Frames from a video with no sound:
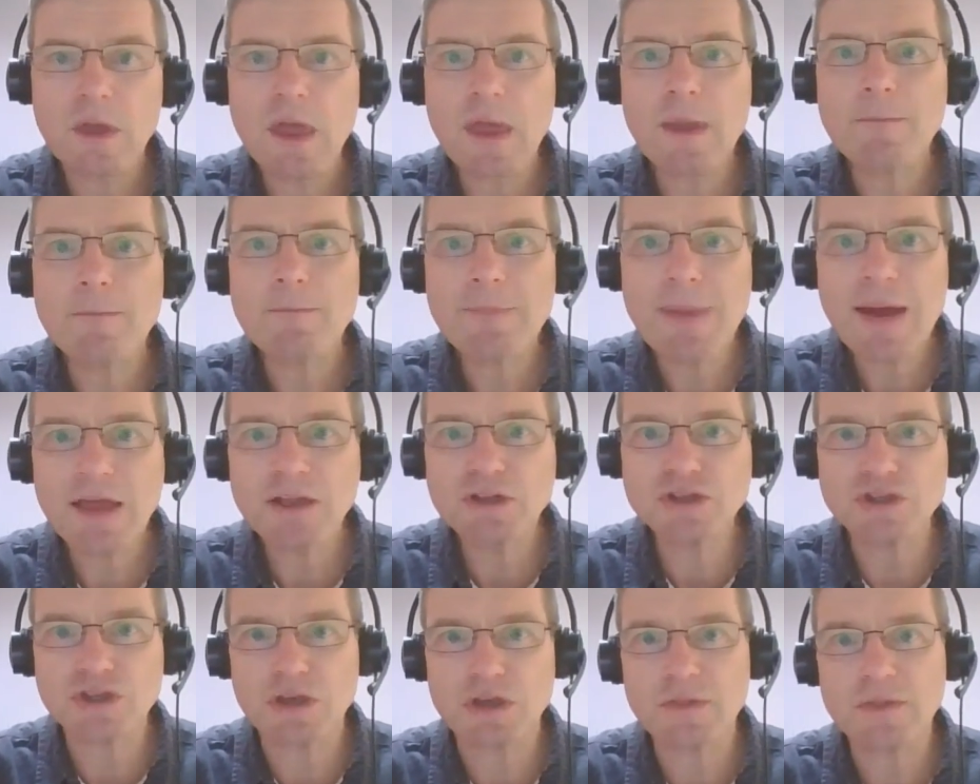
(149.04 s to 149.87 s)

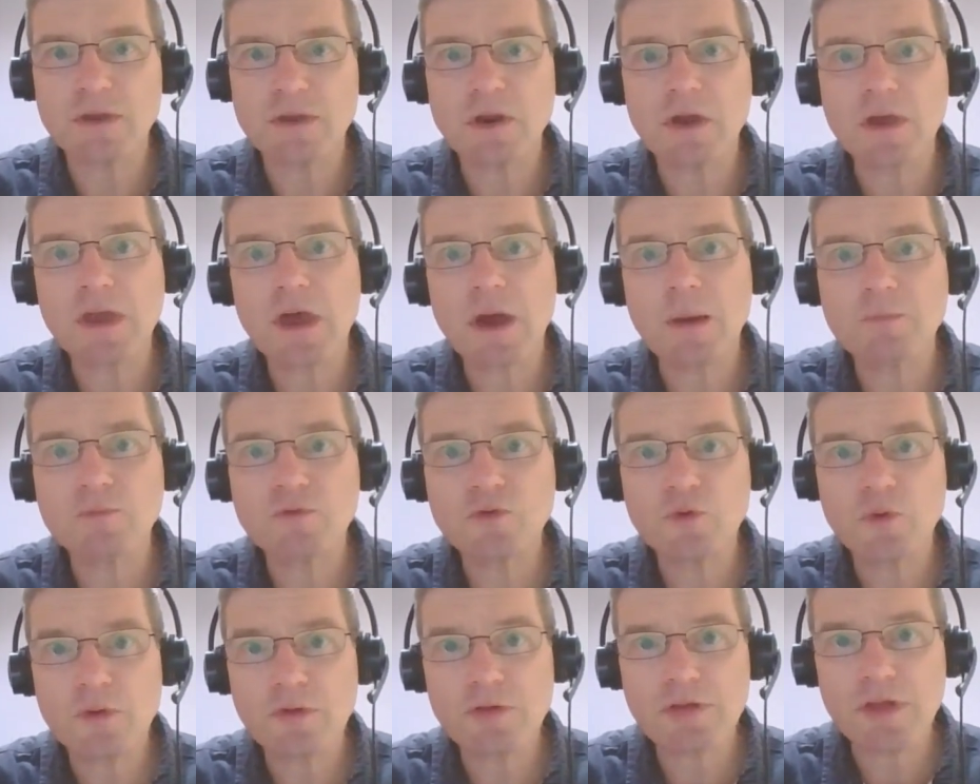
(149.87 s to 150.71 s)
imagine that I come
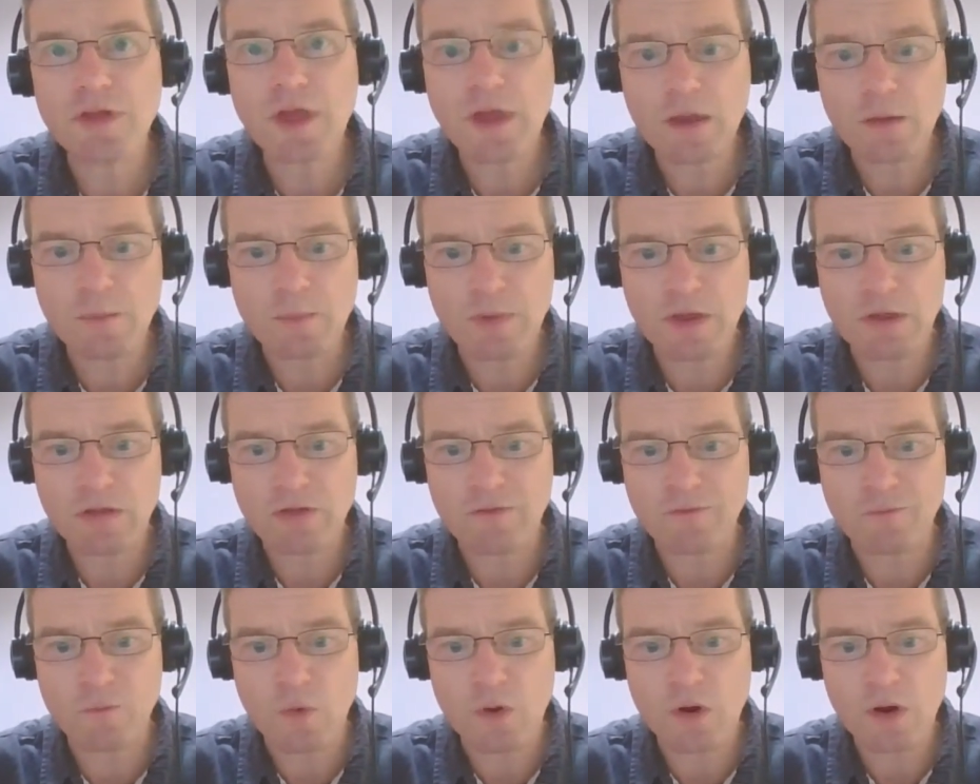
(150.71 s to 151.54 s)
to a second piece
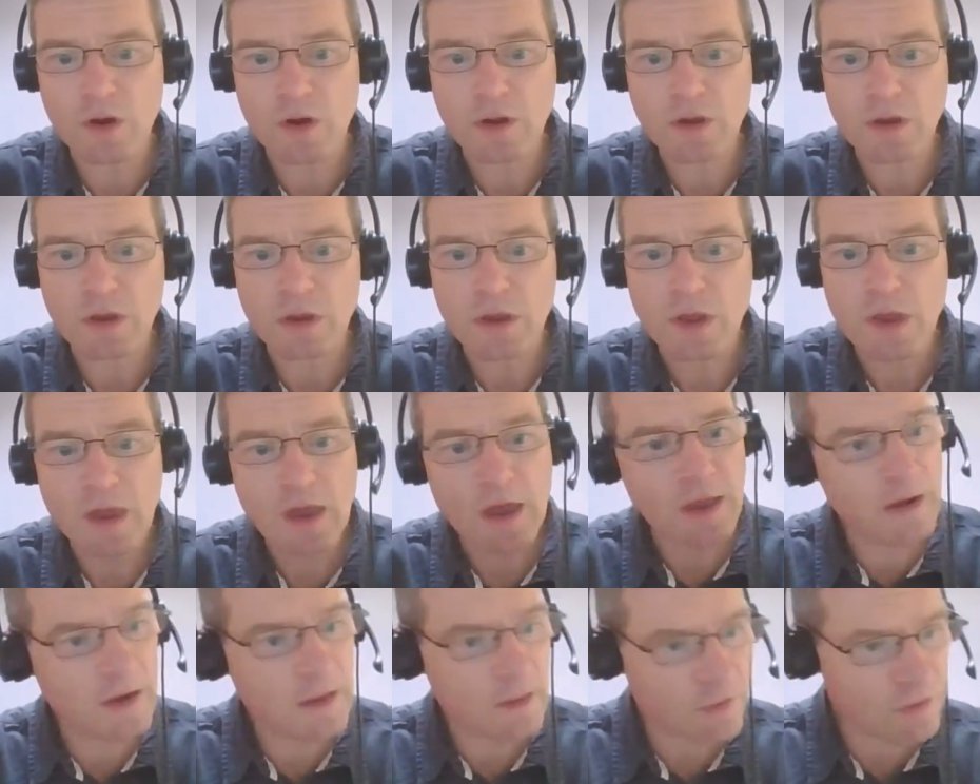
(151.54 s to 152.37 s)
of work,
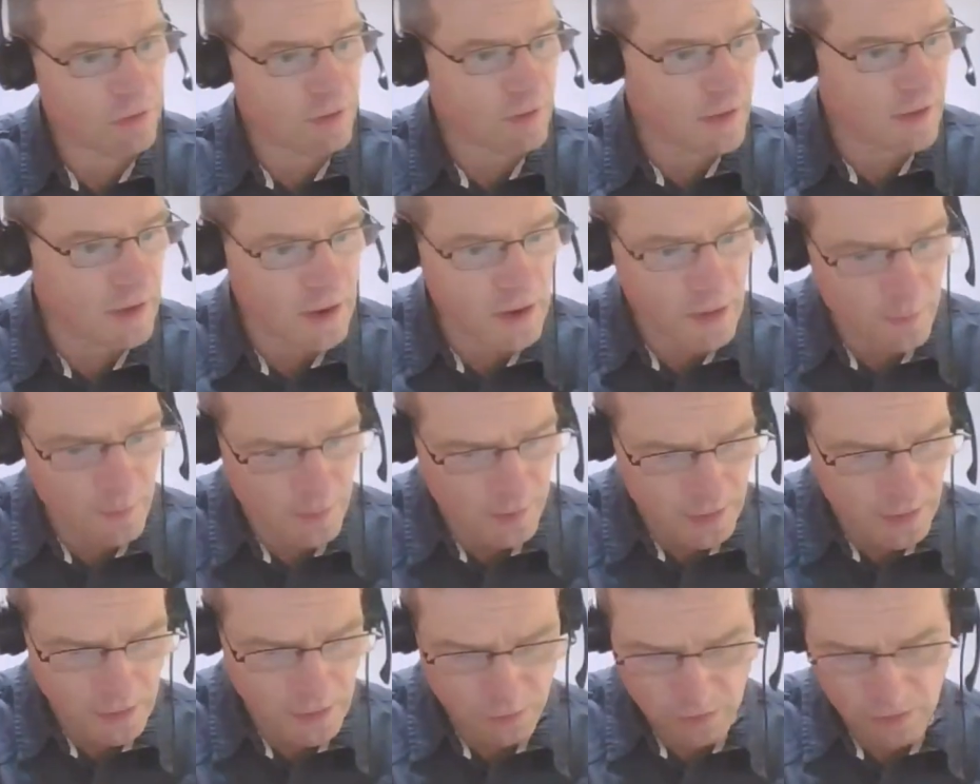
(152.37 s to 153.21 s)
and let's see, here
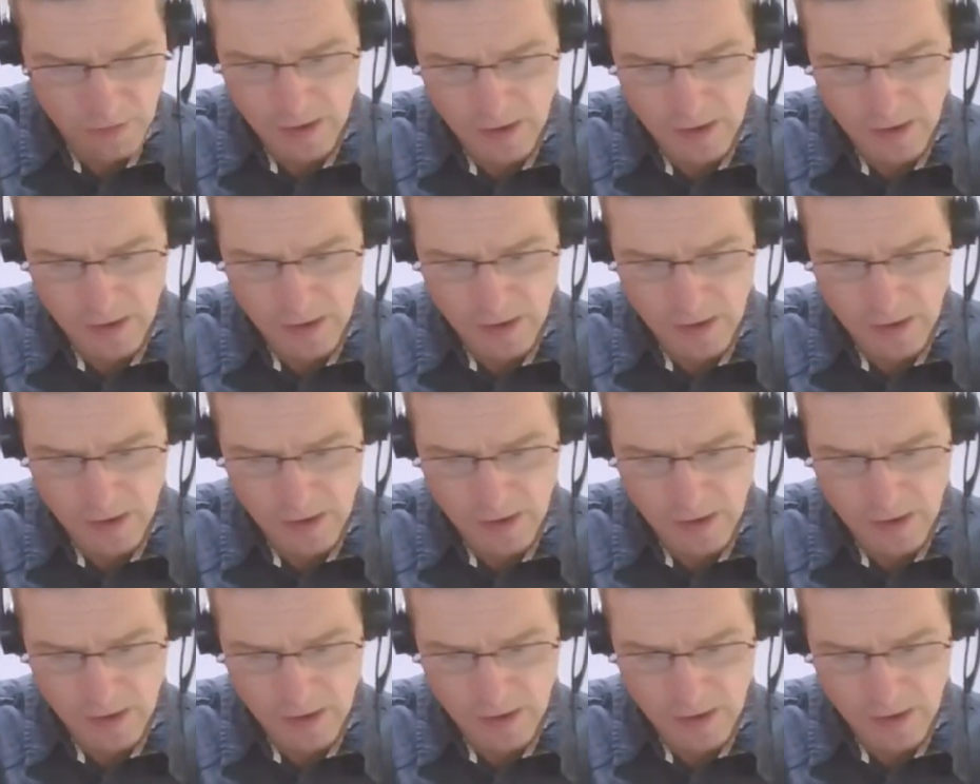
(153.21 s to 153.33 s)
it is.